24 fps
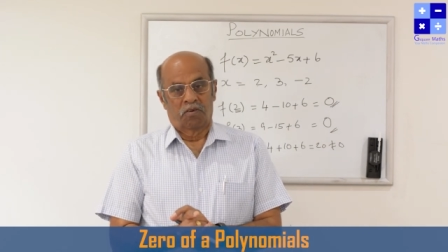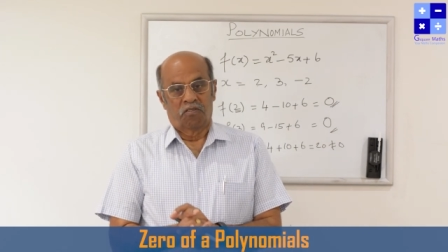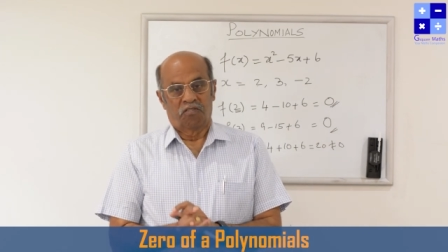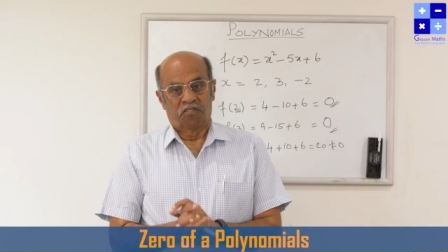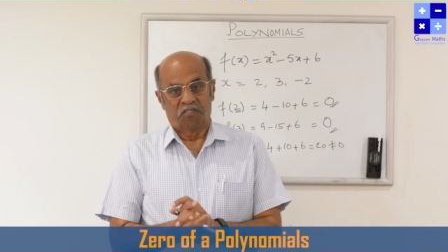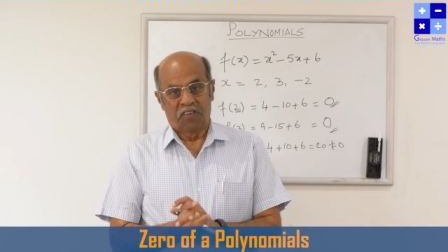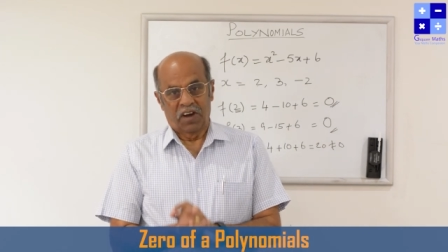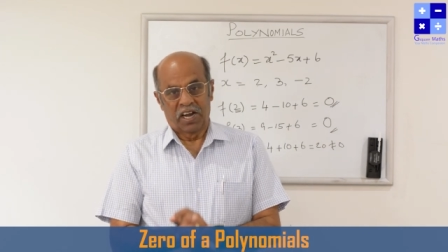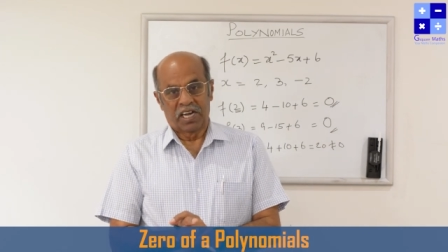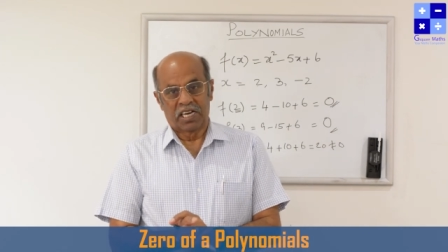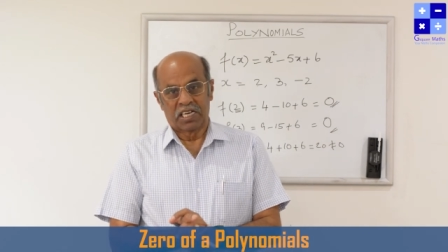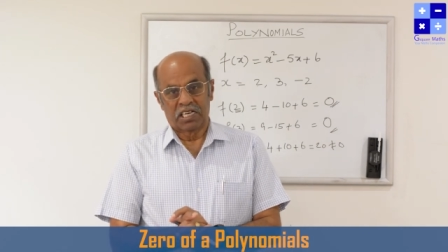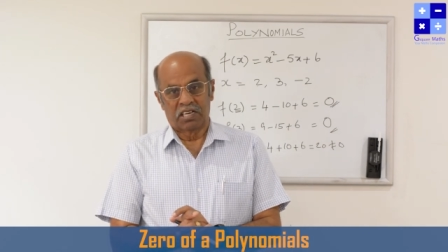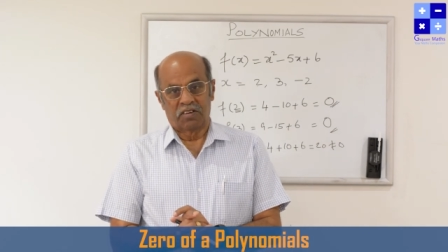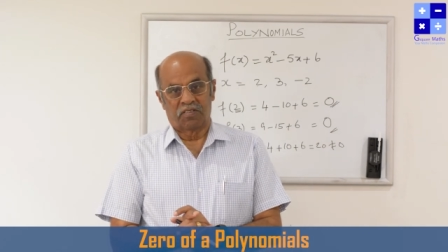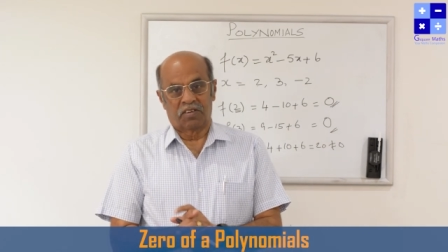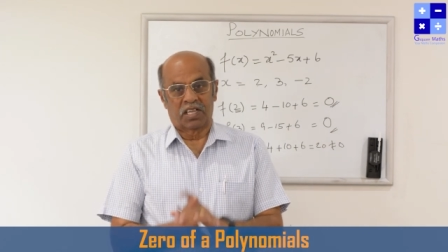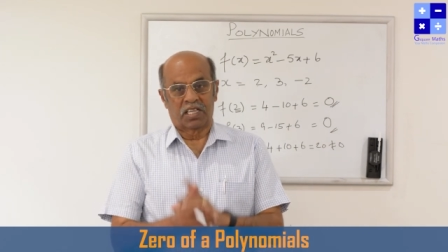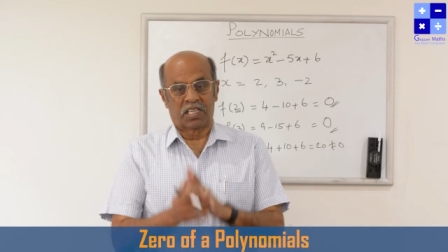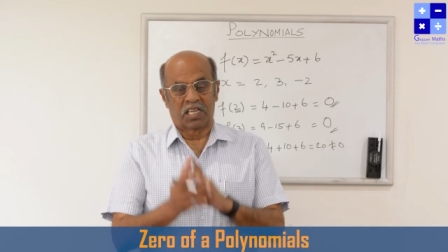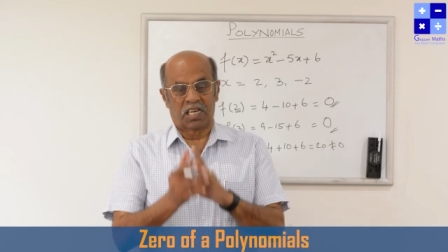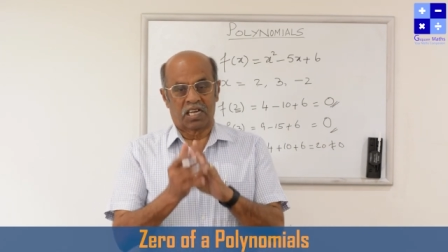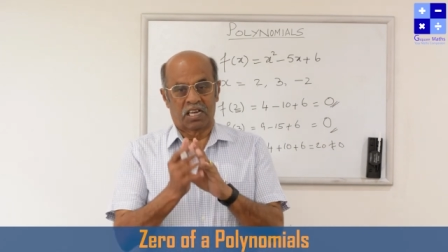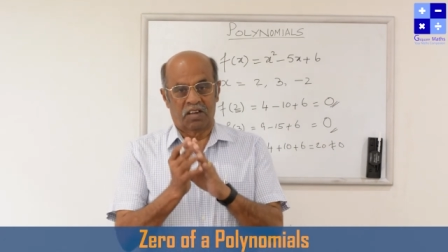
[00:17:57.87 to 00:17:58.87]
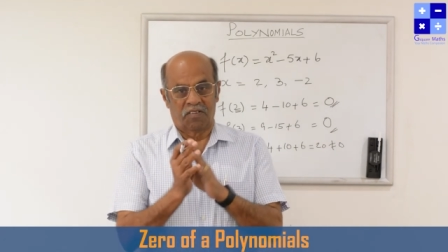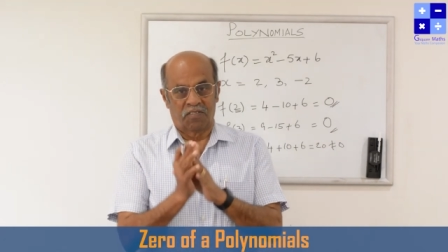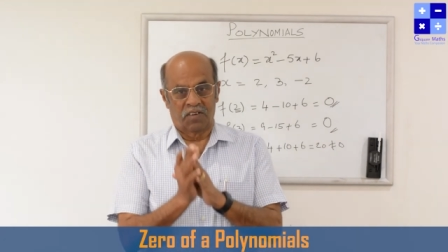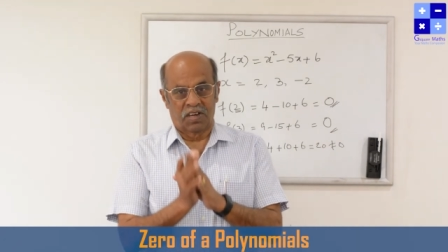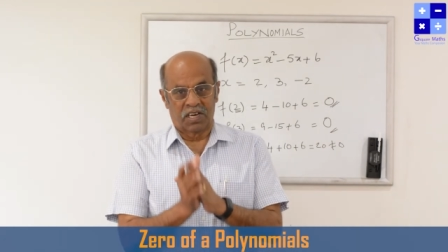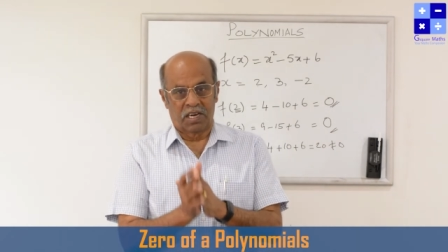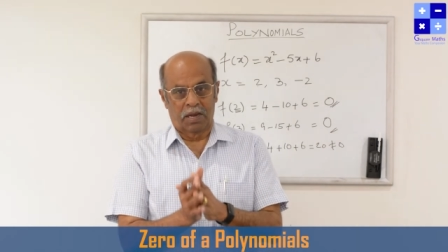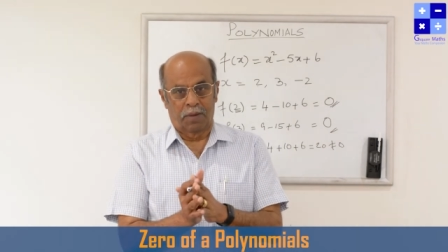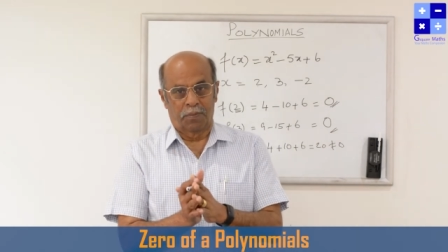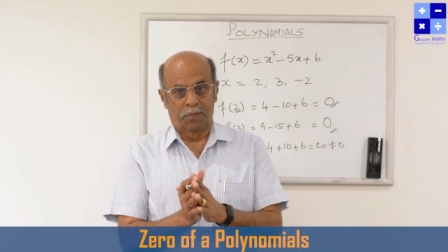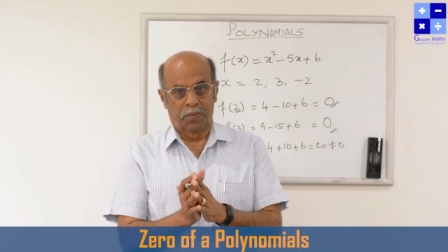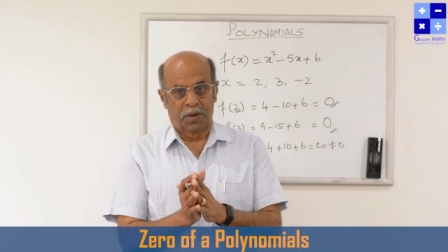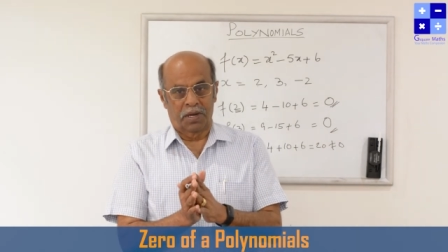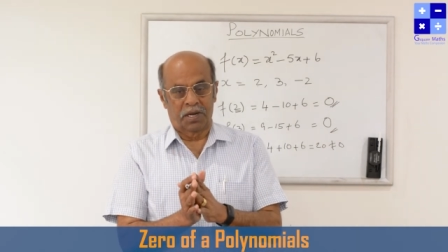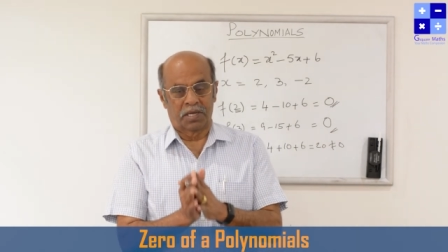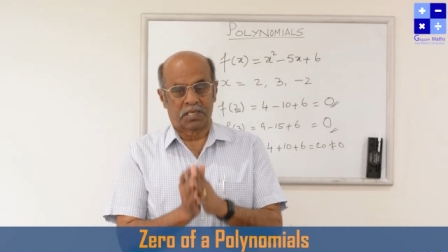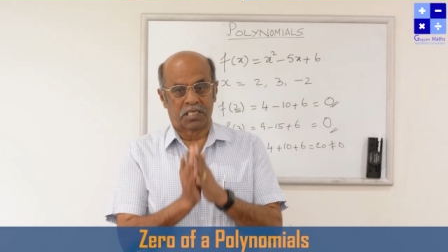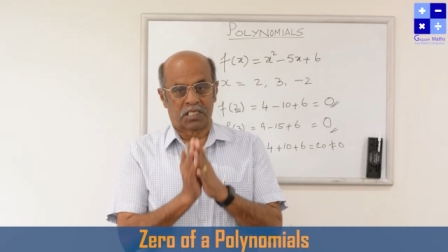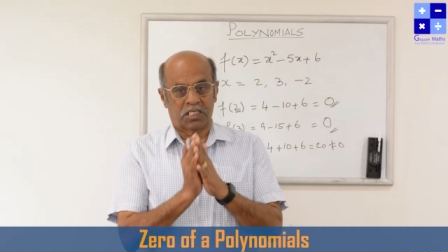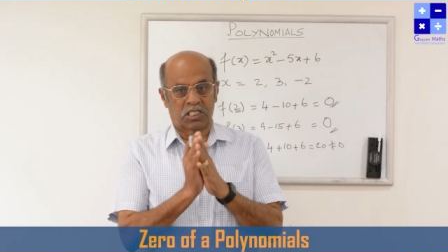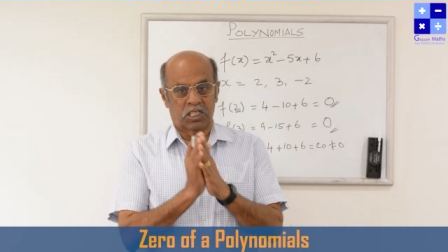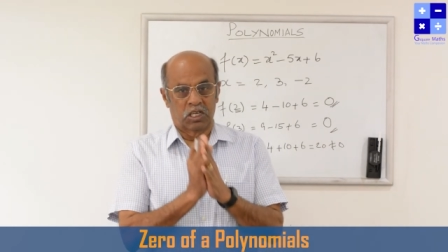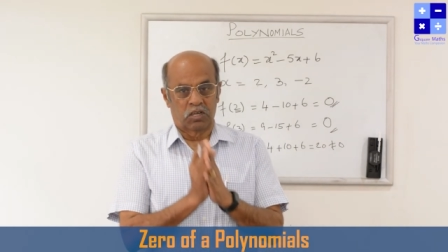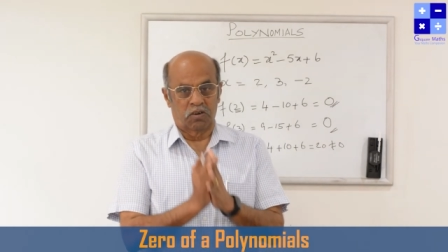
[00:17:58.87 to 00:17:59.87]
find whether the given number is
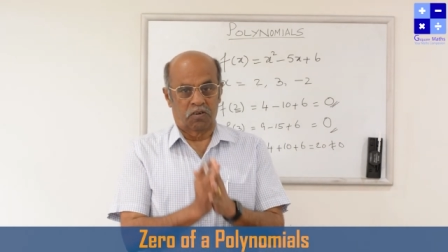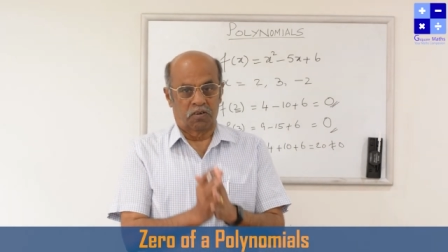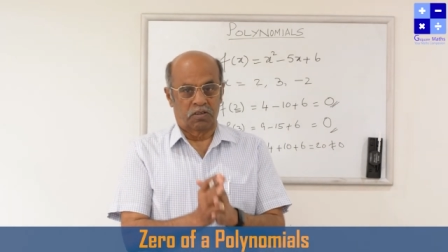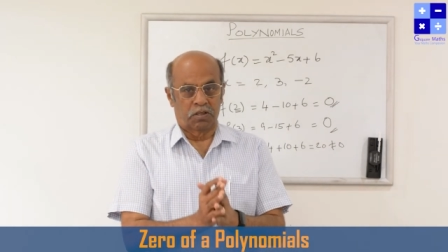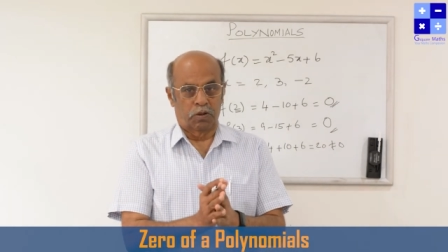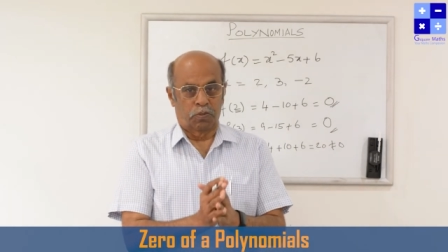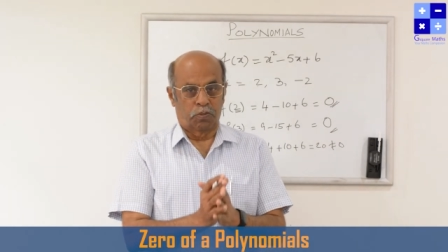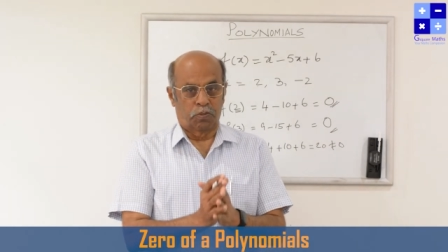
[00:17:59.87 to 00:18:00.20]
a zero of the